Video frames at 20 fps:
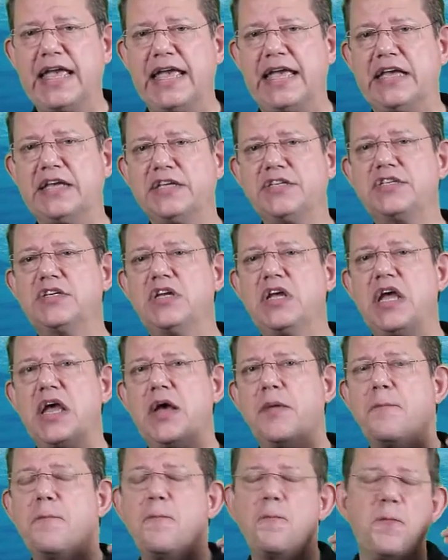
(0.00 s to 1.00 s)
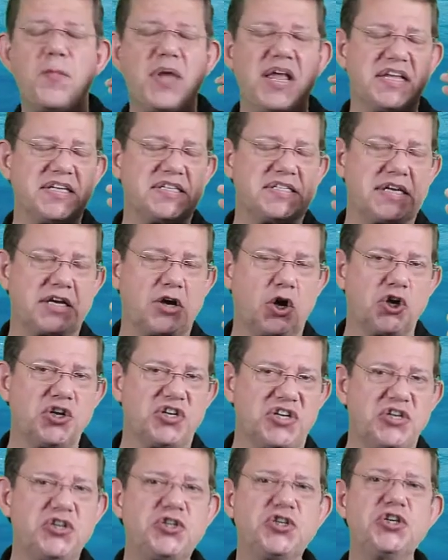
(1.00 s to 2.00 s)
is a
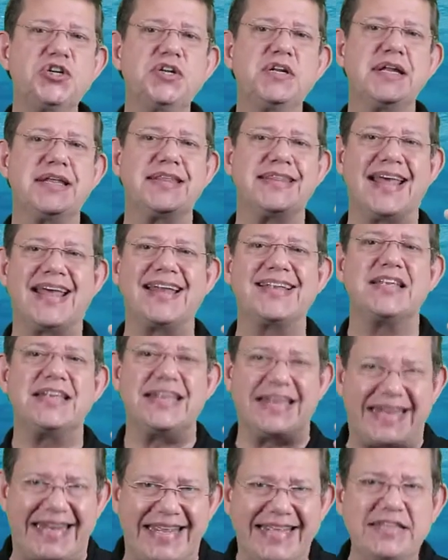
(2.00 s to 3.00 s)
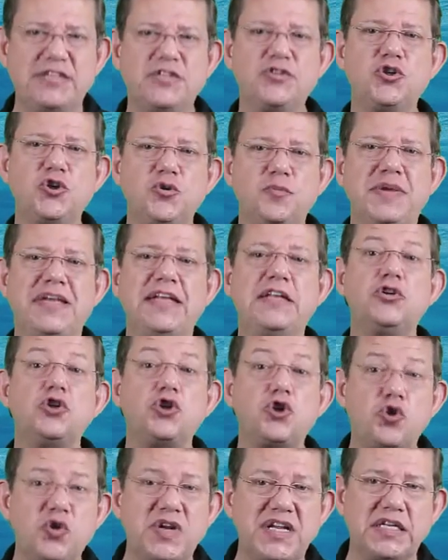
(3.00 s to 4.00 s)
condition that needs to be
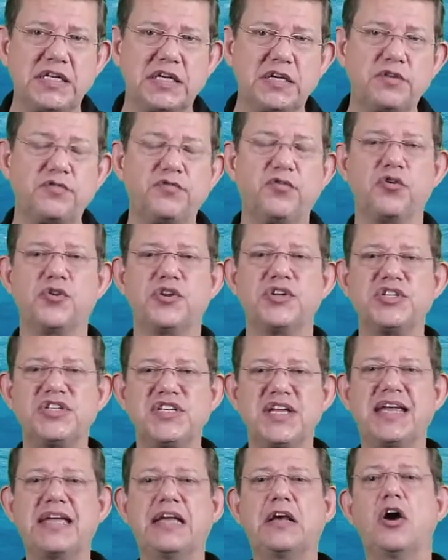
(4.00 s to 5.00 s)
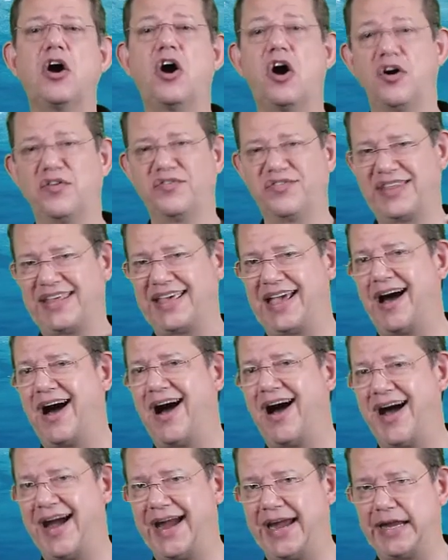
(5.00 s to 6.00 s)
treated for the sake of the
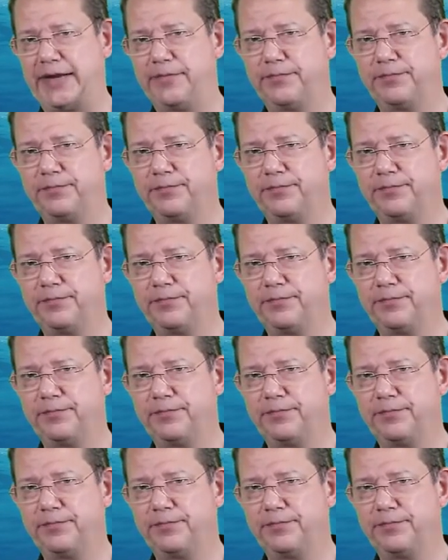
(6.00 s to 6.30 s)
eye.